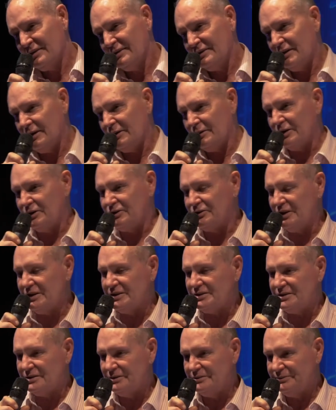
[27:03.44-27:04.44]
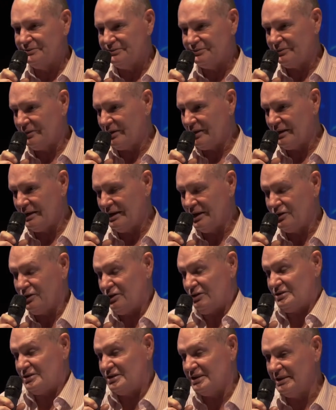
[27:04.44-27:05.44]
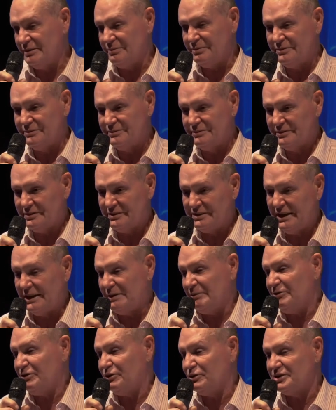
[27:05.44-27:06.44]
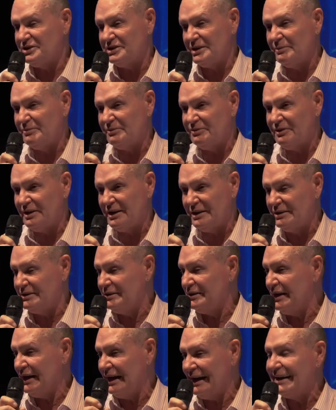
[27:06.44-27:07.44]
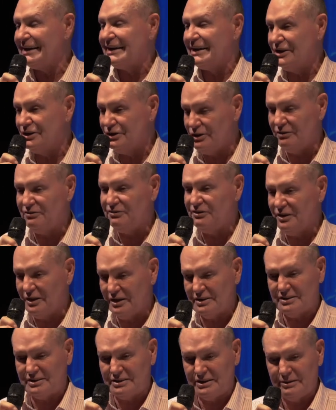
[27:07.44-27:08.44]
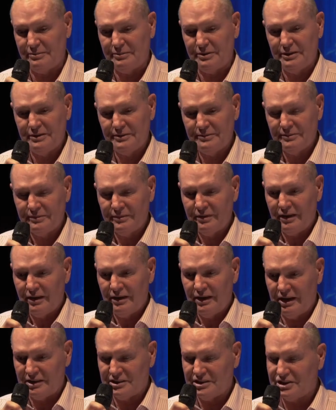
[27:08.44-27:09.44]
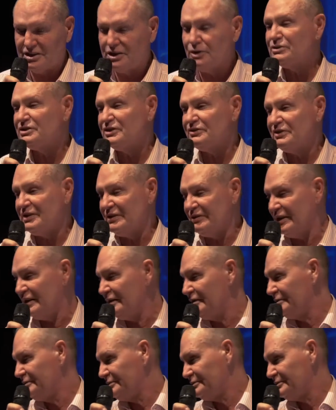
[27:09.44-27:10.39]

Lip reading: I went, Chris, I can't sleep. Night before the semi-final, I cannot fucking sleep. I said, do us a favour.